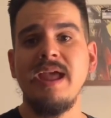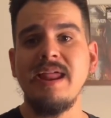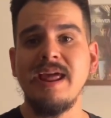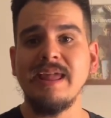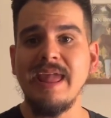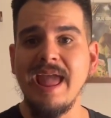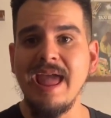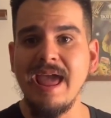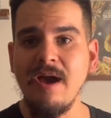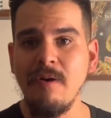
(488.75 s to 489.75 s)
And I
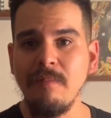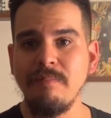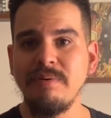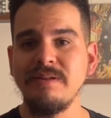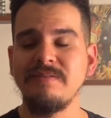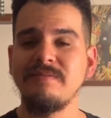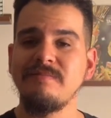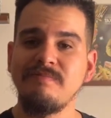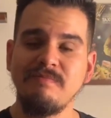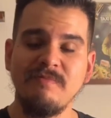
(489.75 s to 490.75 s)
can't help but
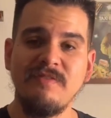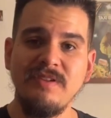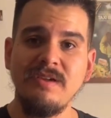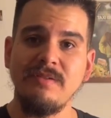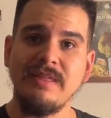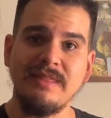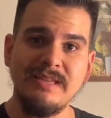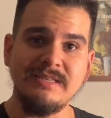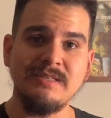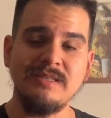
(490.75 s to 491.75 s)
feel that
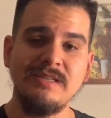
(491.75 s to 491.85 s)
this